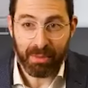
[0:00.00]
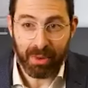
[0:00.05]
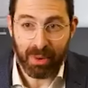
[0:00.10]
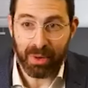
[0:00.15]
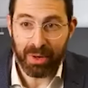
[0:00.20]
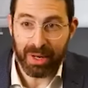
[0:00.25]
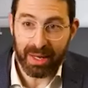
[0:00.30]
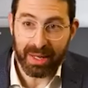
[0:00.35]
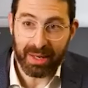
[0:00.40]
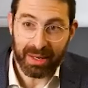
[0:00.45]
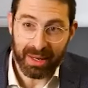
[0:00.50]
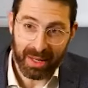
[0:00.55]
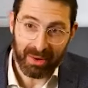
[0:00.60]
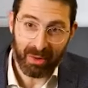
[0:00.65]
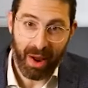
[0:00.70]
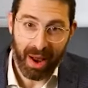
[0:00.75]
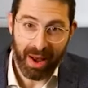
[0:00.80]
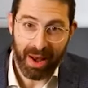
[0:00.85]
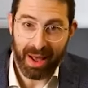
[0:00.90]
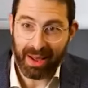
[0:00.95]
community in,
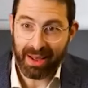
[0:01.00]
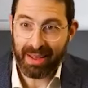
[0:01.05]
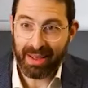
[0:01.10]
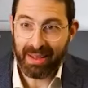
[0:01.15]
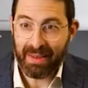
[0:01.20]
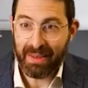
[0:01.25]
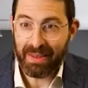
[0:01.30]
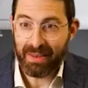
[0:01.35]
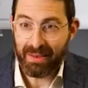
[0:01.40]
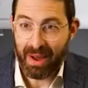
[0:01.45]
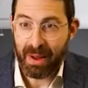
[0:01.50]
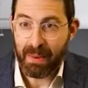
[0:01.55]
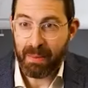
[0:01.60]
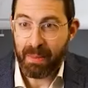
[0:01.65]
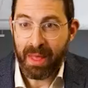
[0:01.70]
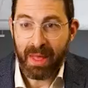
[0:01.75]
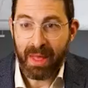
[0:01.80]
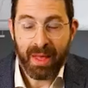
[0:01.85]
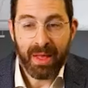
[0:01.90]
in Great Neck, mm-hmm. right?